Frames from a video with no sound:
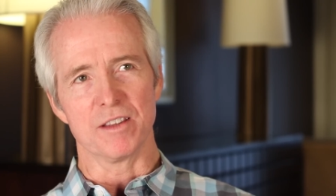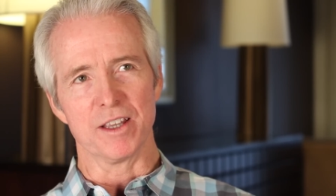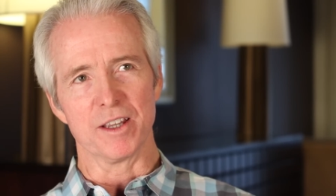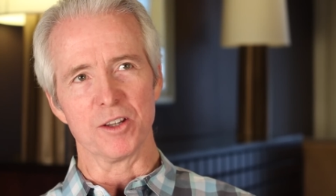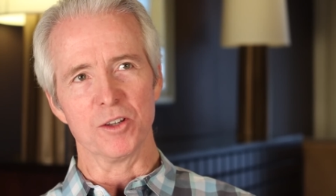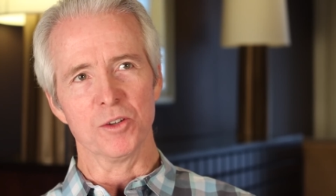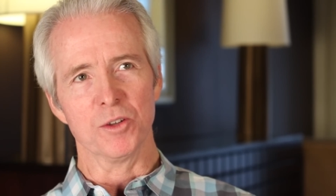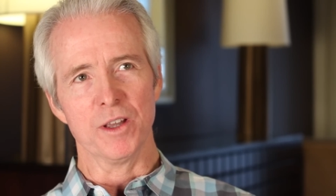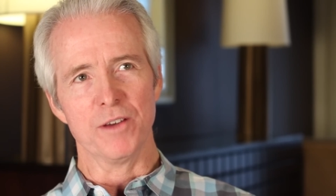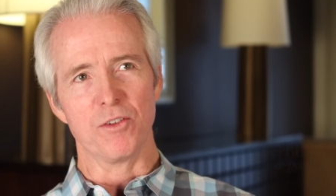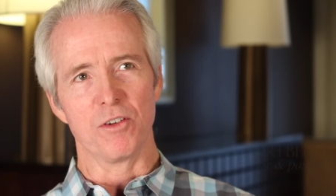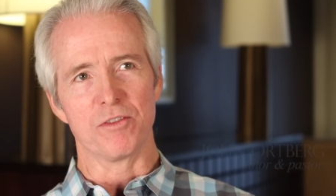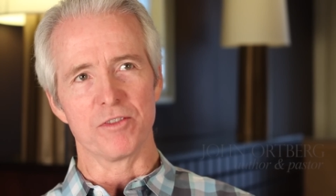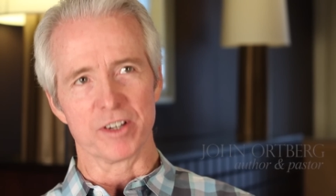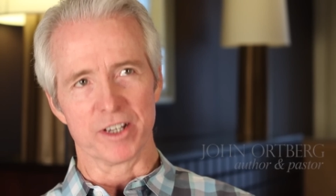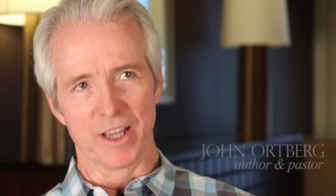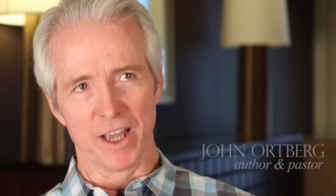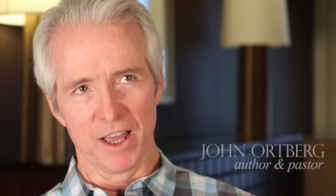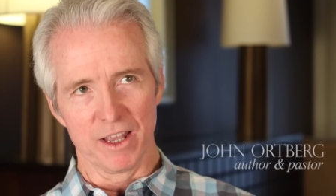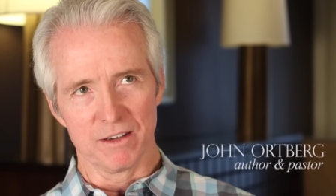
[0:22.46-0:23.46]
that you'll never
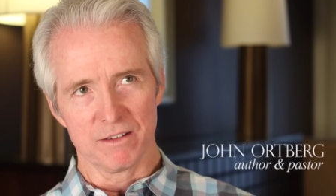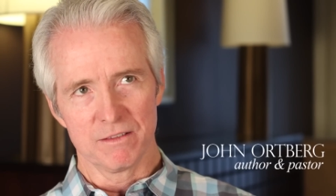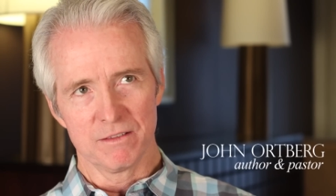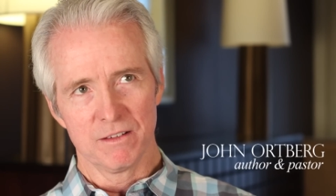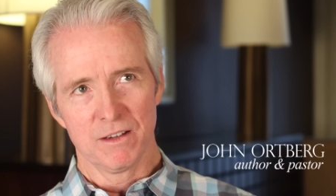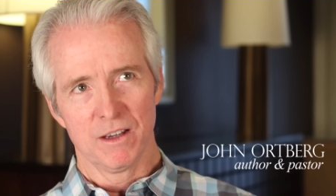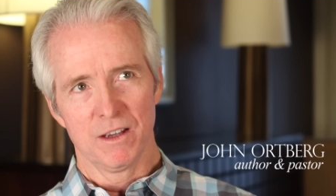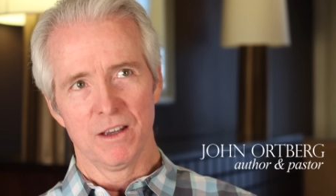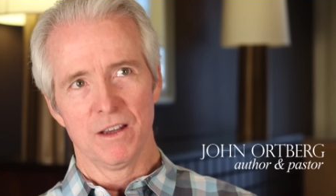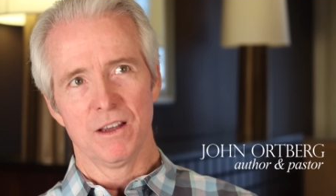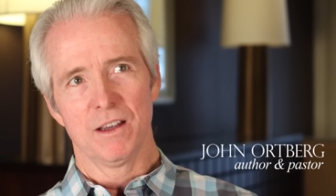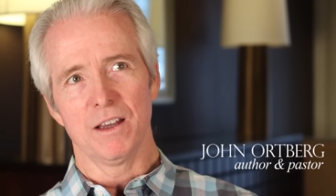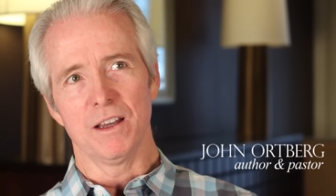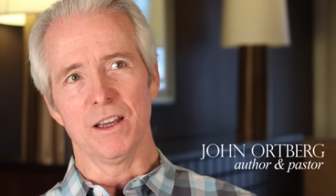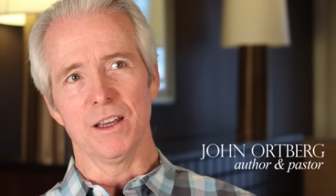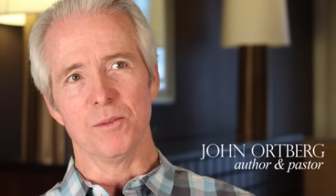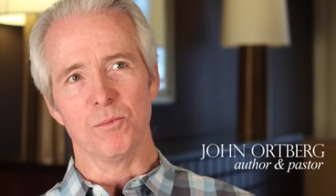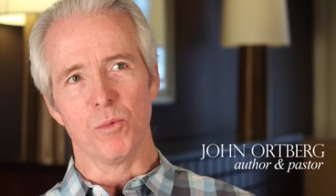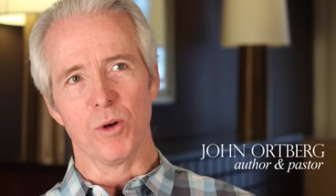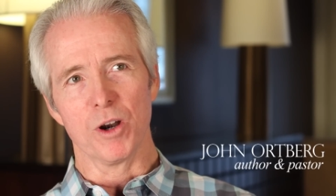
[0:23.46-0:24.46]
forget.
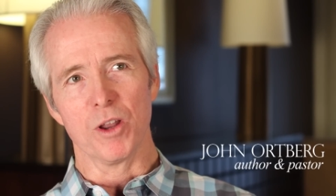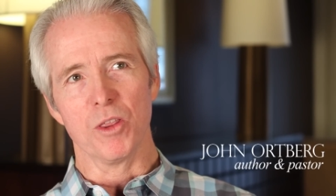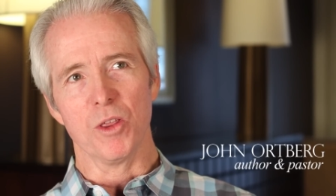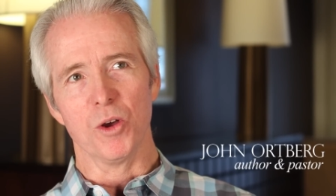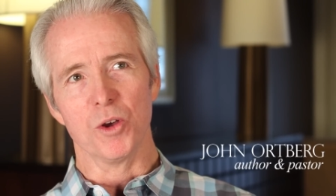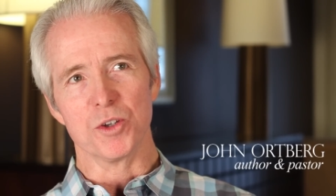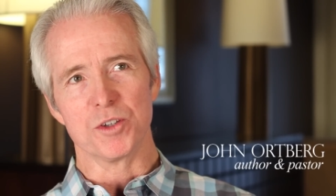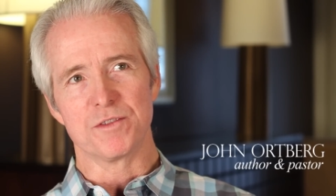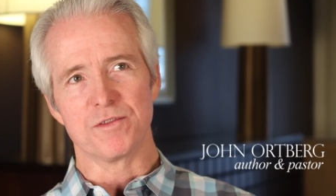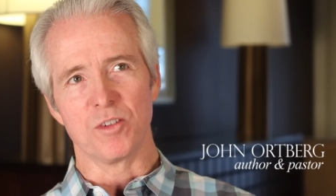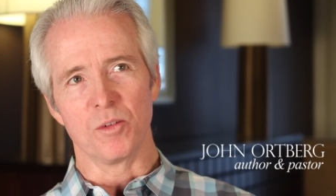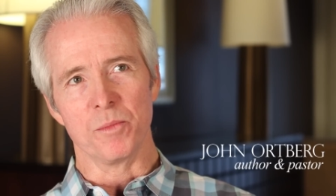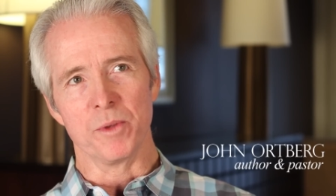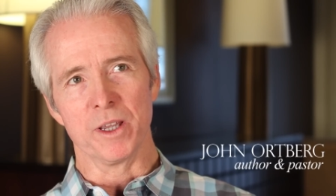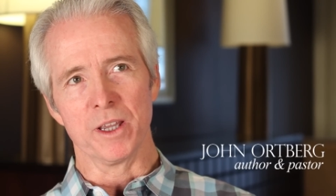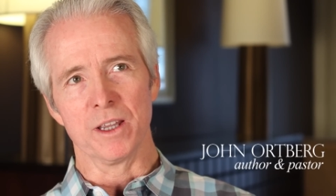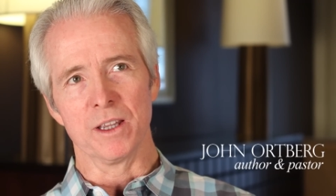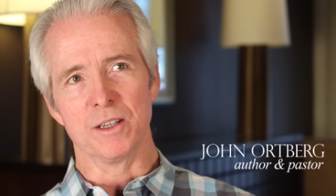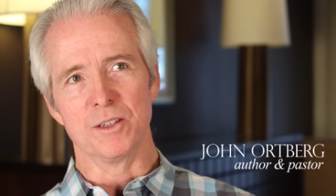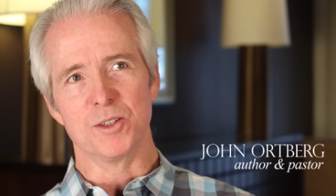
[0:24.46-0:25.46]
And one of those for
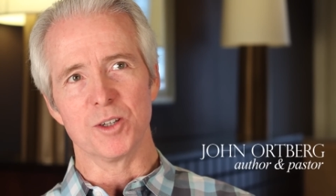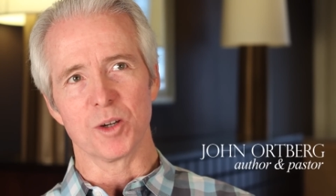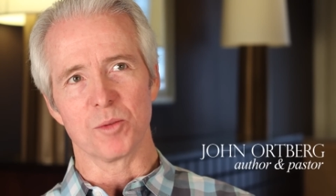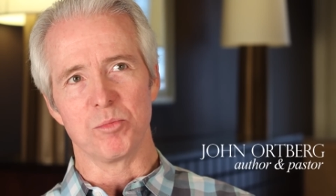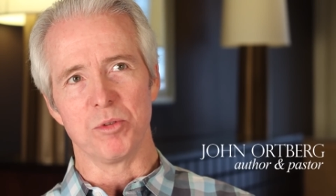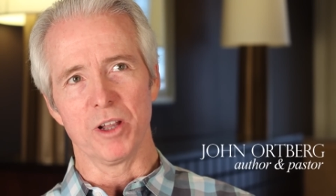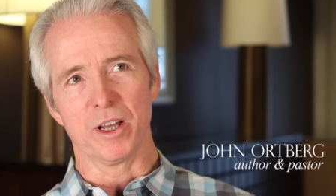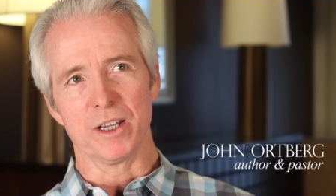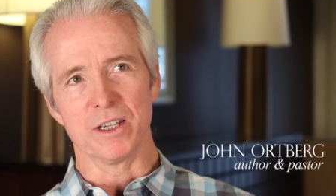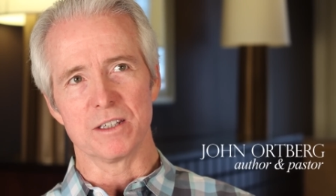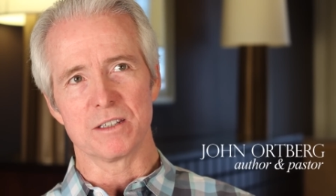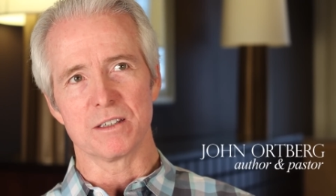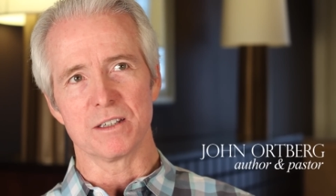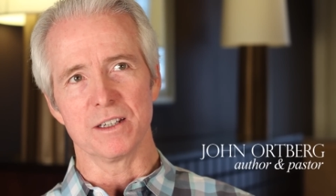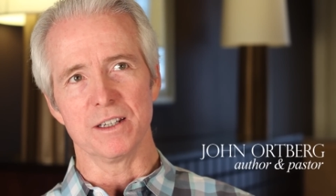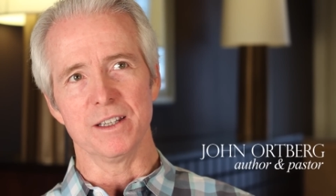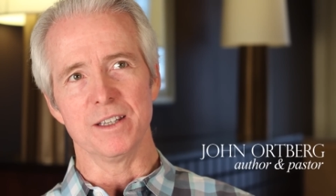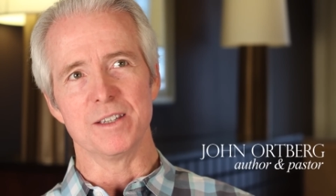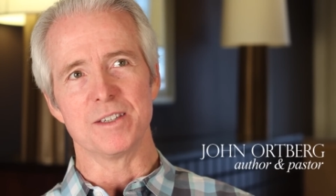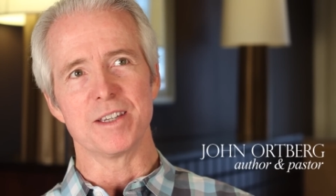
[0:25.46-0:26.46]
me took place
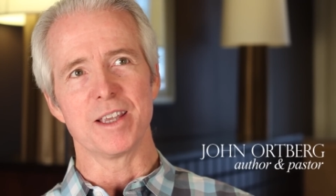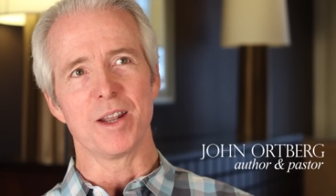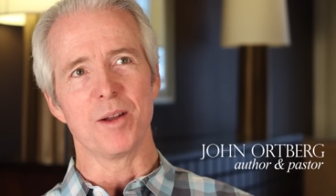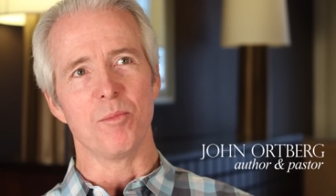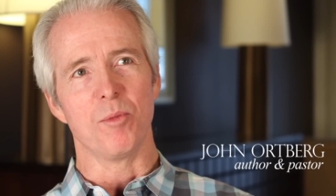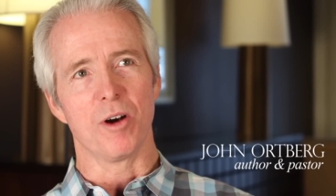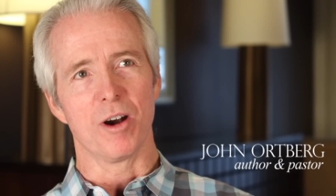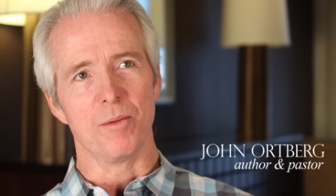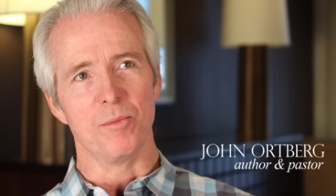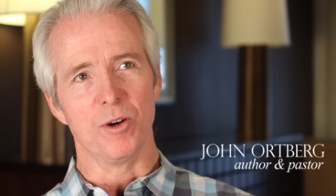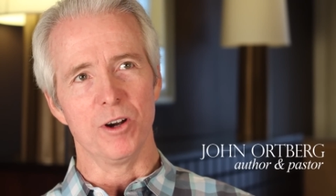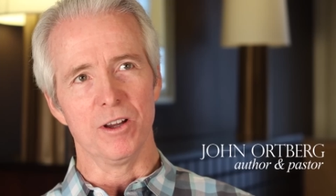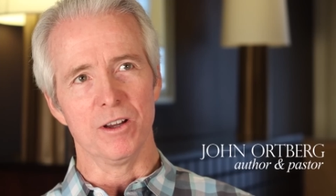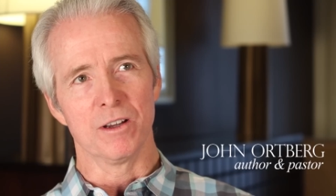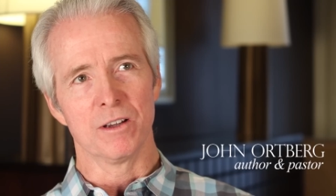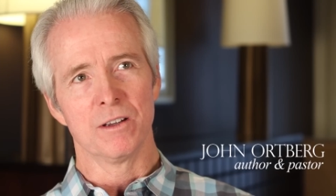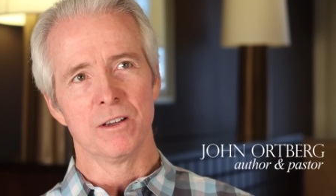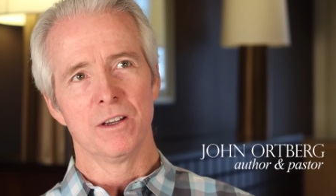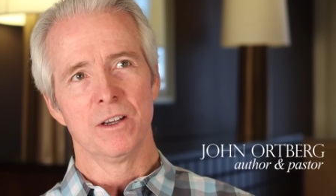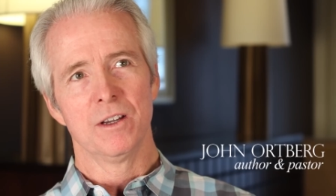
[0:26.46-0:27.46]
in Santa
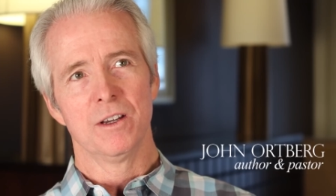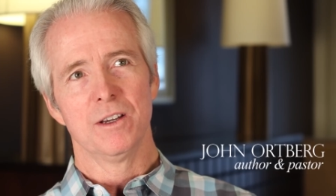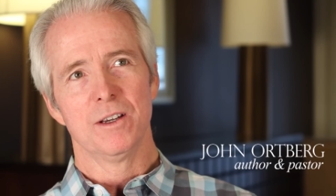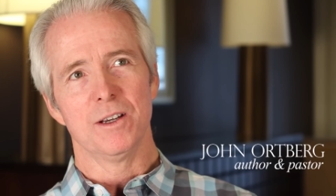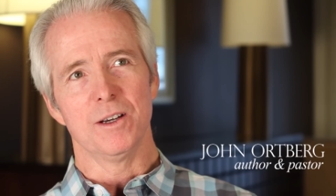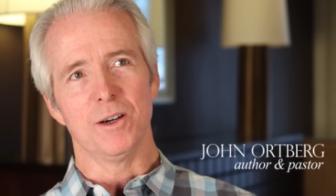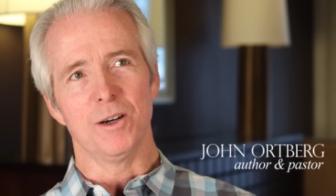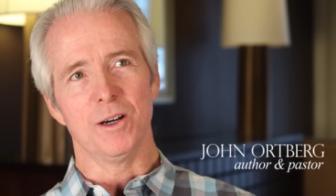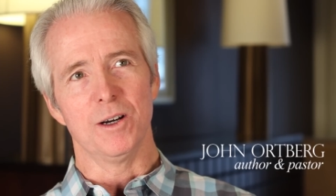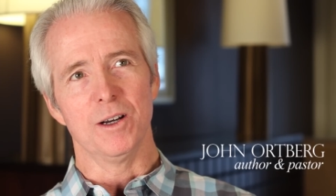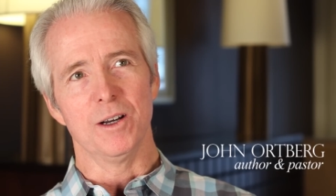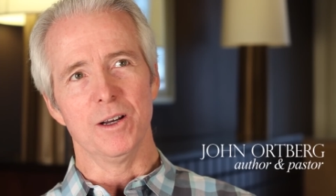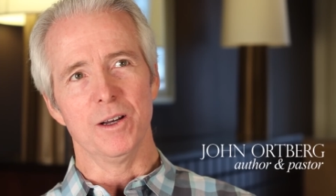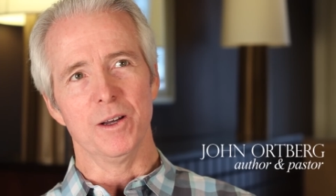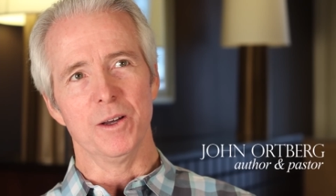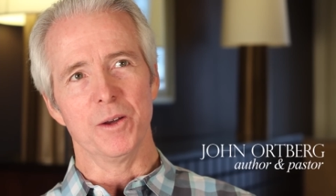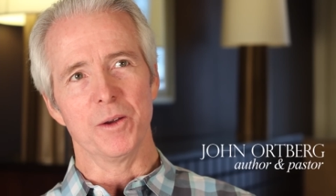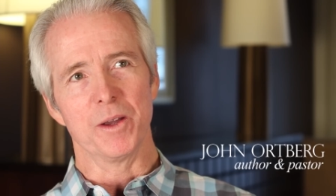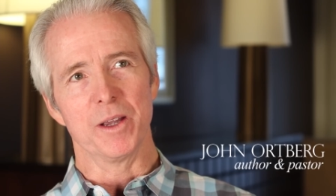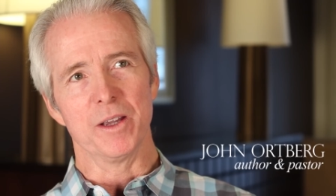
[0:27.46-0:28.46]
Barbara
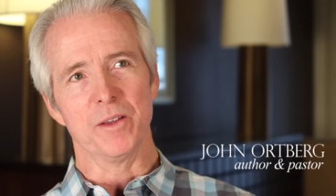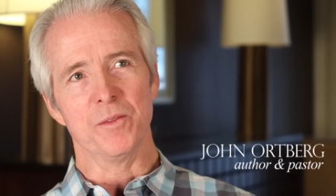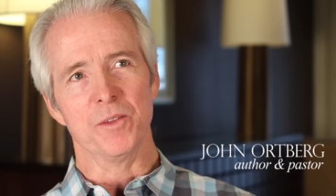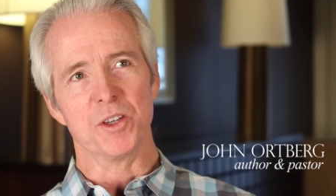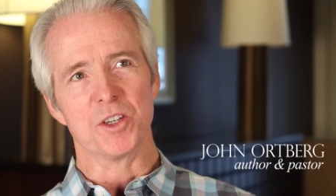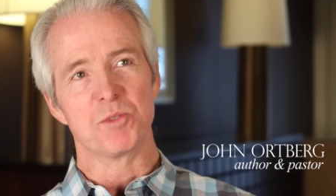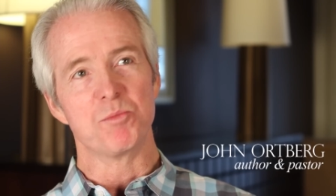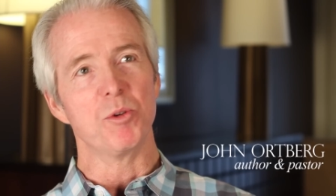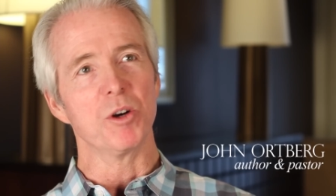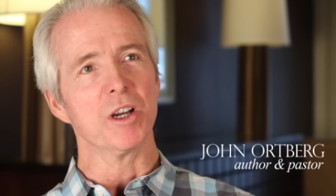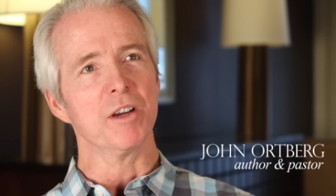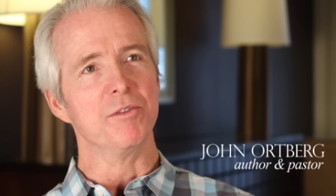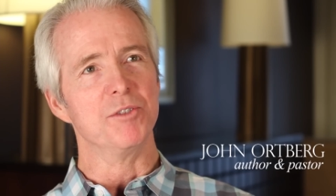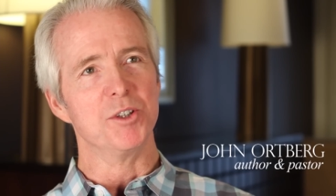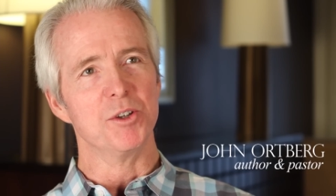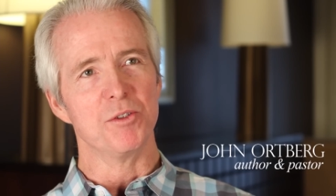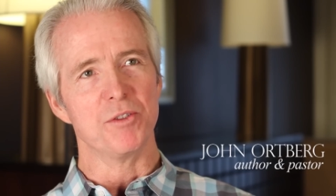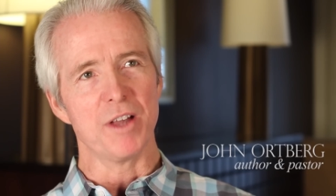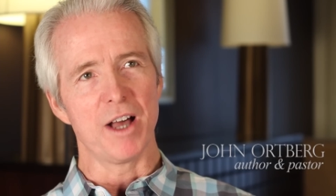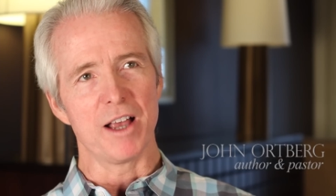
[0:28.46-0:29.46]
in the spring of
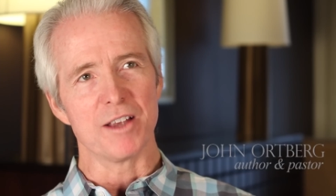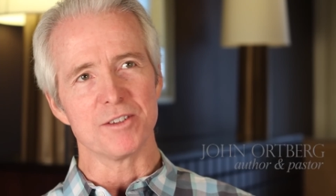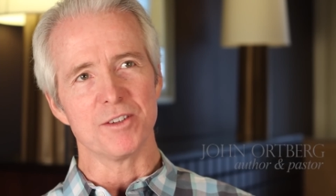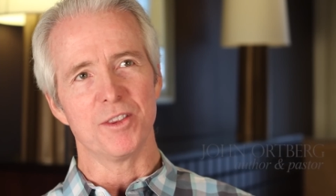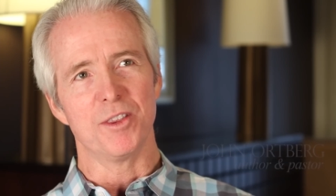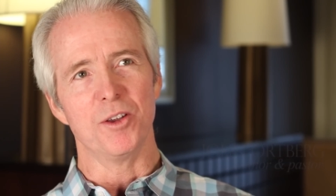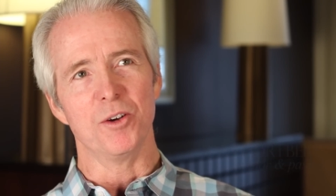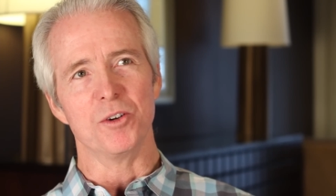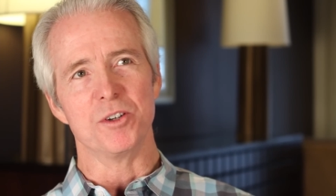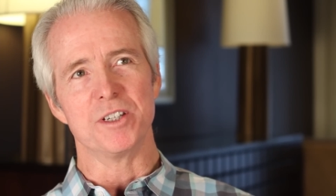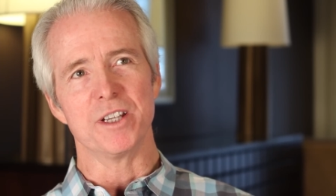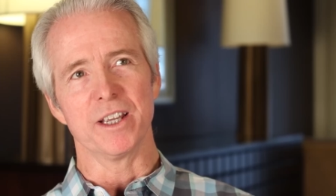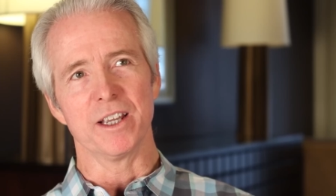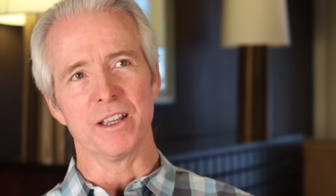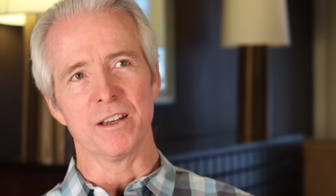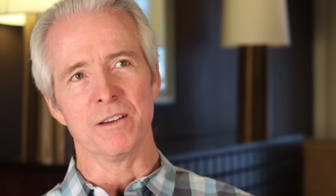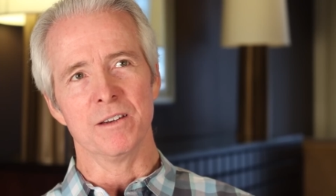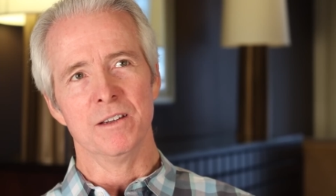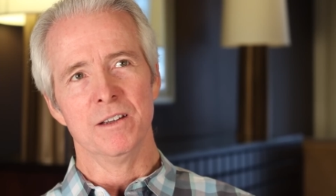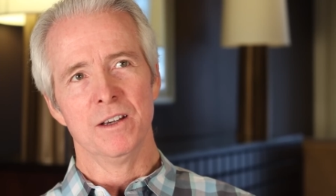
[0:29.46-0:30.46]

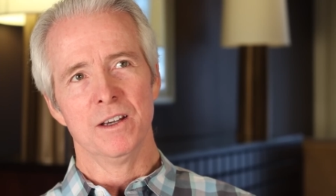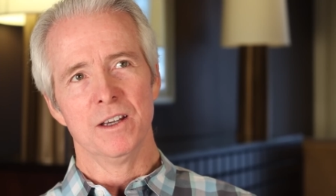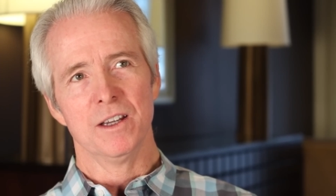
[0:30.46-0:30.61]
2013.